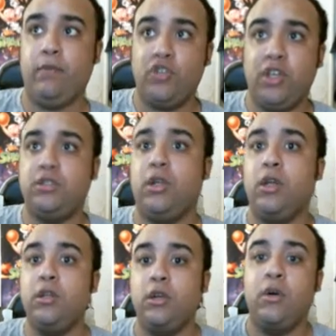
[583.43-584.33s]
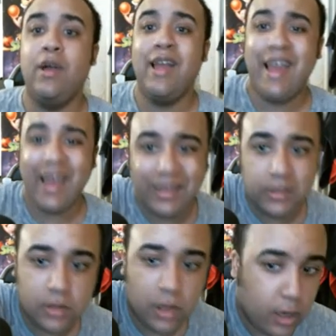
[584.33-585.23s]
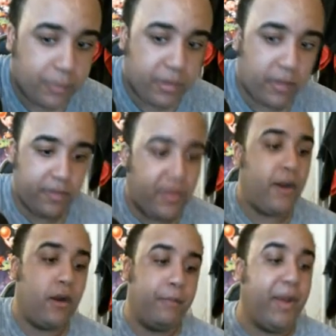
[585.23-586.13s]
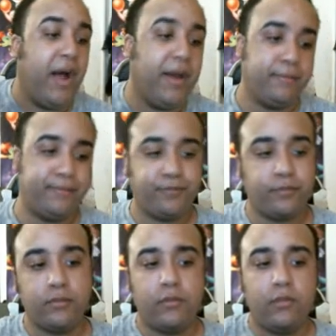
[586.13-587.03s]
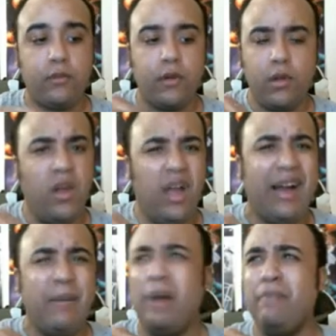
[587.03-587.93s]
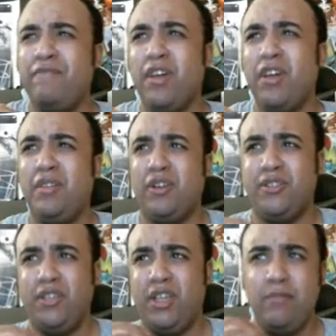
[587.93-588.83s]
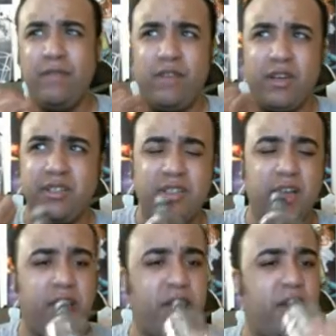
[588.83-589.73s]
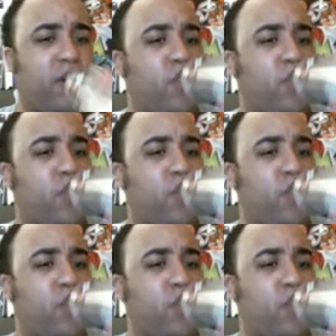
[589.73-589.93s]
Just a little heads up there. But I'm fucking thirsty. Give me a fucking second here.